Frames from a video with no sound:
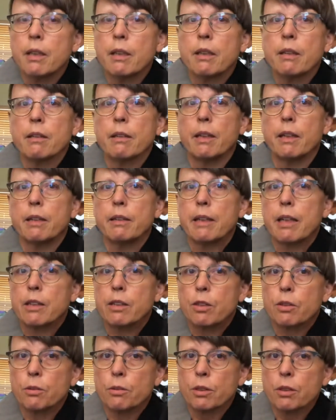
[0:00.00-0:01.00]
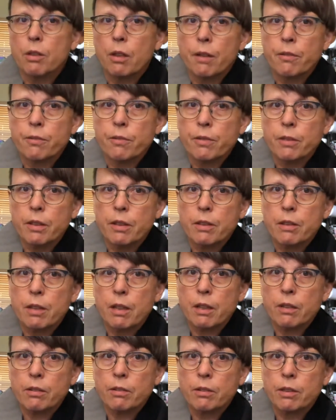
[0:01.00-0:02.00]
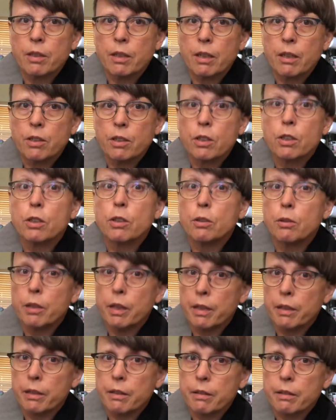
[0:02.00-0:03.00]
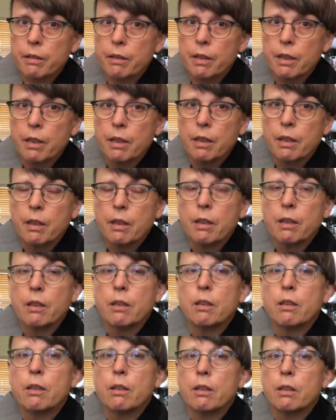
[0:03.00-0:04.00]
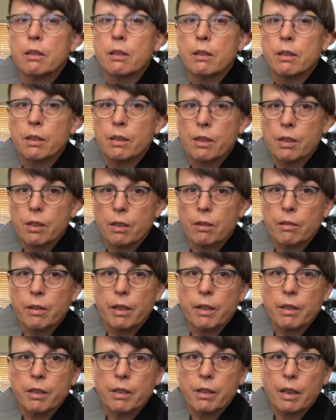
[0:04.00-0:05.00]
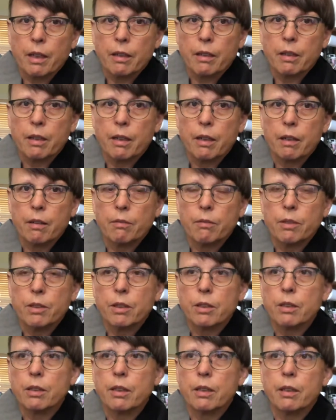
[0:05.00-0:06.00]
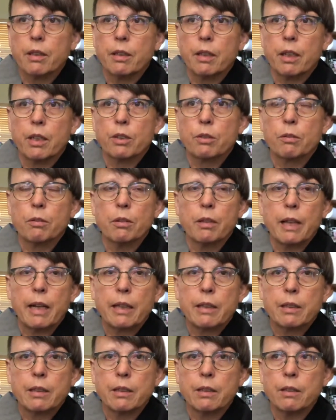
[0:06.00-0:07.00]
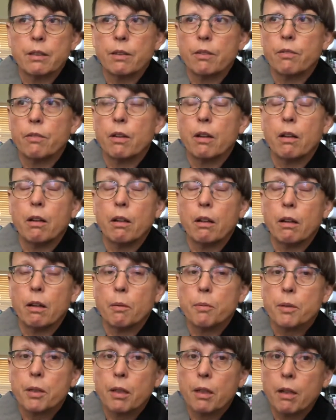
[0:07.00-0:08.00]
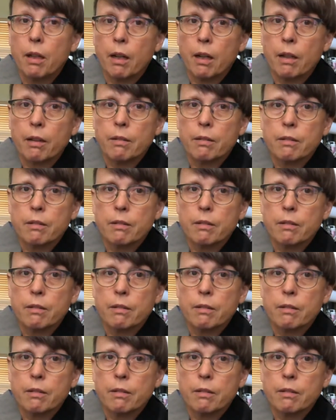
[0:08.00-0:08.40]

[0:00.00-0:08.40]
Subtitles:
like that stool softener that the doctor says, you need it. Consider getting Senecot, which is like a natural laxative. It helps a lot.